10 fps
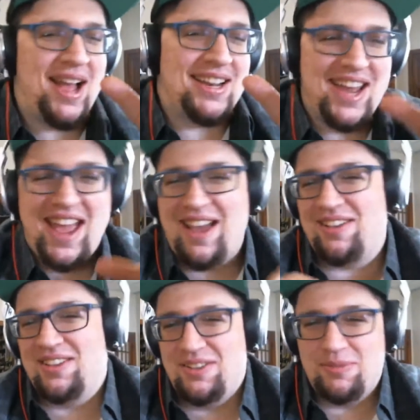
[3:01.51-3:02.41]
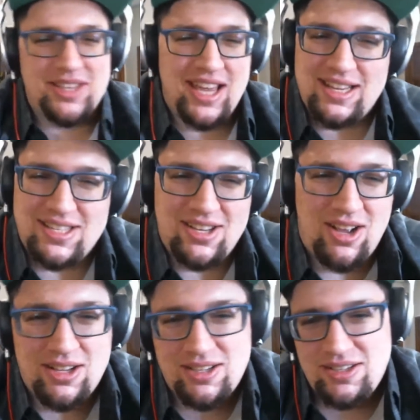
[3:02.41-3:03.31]
Now, with that
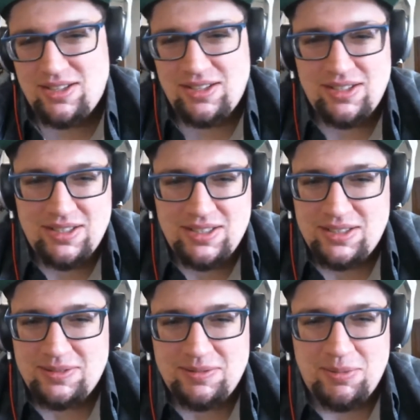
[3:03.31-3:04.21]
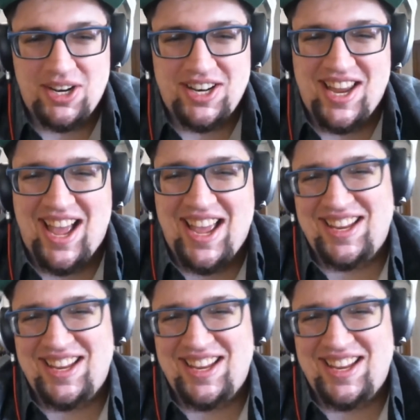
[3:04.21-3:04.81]
song, we're gonna die.